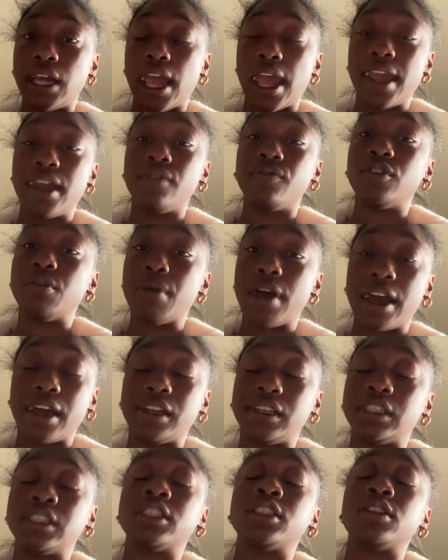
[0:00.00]

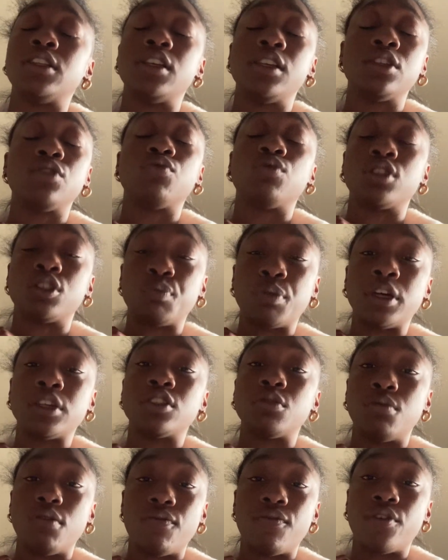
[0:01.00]
Everybody is
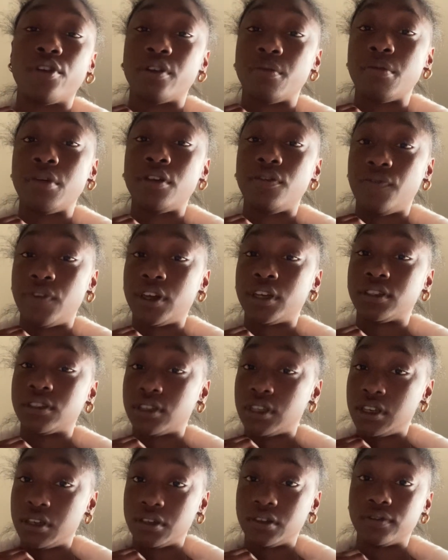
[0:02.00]
responsible for their motherfucking
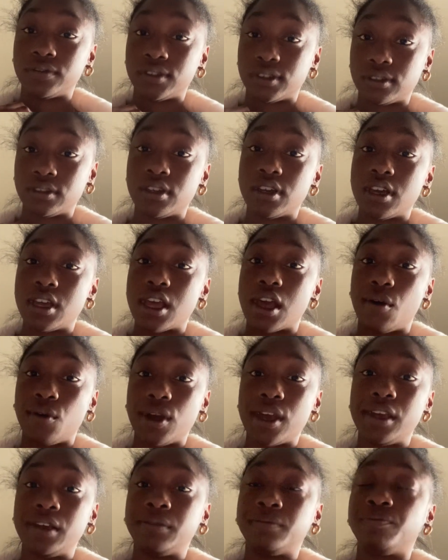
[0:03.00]
selves.
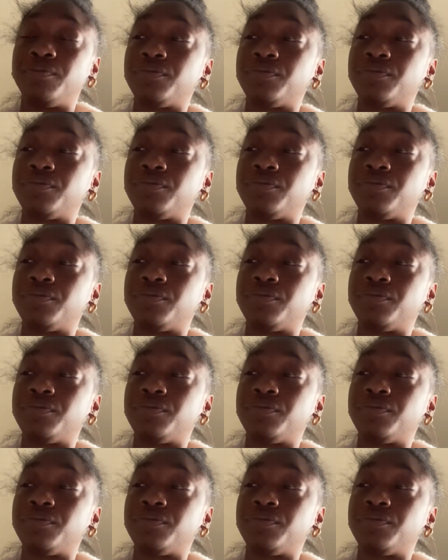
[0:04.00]
Okay?